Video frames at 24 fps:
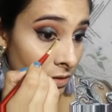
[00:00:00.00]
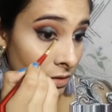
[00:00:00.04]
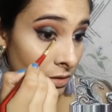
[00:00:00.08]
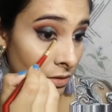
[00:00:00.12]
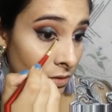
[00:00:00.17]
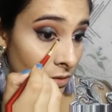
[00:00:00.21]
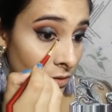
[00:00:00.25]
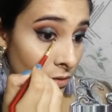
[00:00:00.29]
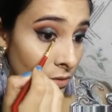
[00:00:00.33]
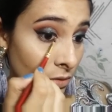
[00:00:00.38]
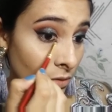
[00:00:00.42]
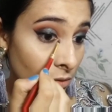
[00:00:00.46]

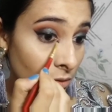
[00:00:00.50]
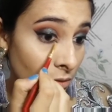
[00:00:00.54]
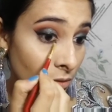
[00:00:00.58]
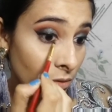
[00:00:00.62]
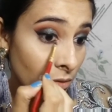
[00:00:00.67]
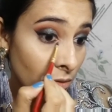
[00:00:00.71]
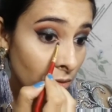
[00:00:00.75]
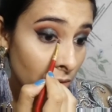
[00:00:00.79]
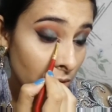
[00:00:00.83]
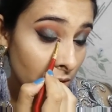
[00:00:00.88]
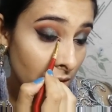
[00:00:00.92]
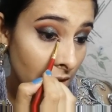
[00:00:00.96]

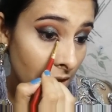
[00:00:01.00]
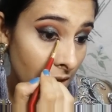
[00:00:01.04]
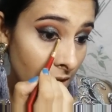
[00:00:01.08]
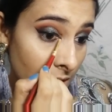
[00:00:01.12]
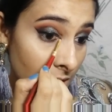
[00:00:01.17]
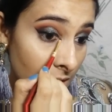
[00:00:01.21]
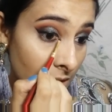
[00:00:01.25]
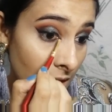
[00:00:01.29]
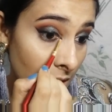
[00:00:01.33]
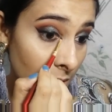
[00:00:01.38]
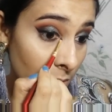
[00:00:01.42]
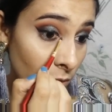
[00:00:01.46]
So
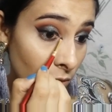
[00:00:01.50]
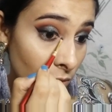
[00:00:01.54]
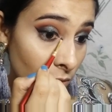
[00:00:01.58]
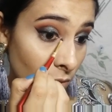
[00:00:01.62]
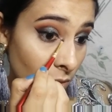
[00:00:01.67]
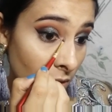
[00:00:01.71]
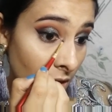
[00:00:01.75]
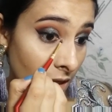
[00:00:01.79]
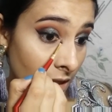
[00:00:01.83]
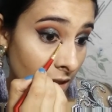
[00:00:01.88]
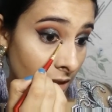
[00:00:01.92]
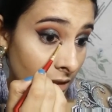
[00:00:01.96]
yes, I'm going to
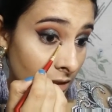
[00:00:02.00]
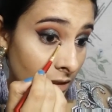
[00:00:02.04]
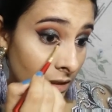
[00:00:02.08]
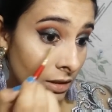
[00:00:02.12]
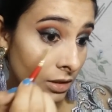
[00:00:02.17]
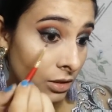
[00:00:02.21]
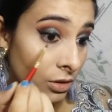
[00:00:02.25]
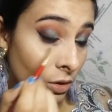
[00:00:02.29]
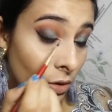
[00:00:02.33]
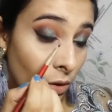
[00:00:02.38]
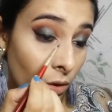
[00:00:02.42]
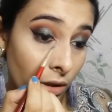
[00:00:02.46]
highlight the
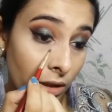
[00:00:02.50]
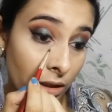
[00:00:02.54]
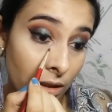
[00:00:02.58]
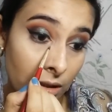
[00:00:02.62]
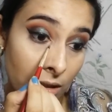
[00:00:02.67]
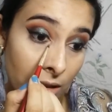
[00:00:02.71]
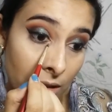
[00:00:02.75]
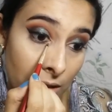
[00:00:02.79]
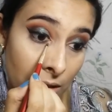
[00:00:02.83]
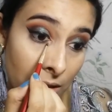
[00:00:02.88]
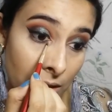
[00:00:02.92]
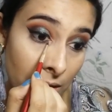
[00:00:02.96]
inner corner